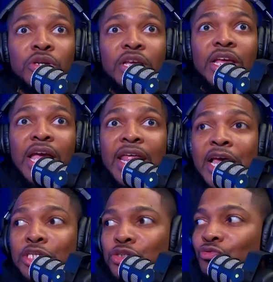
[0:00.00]
And
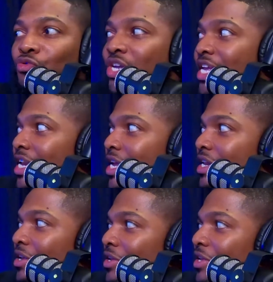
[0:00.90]
as you're reading
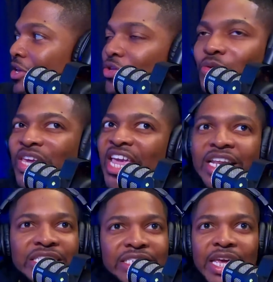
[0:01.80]
it, you
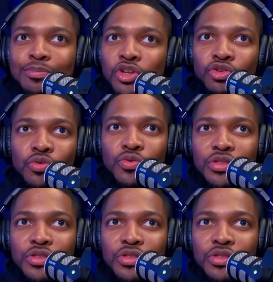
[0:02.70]
can't escape the truth.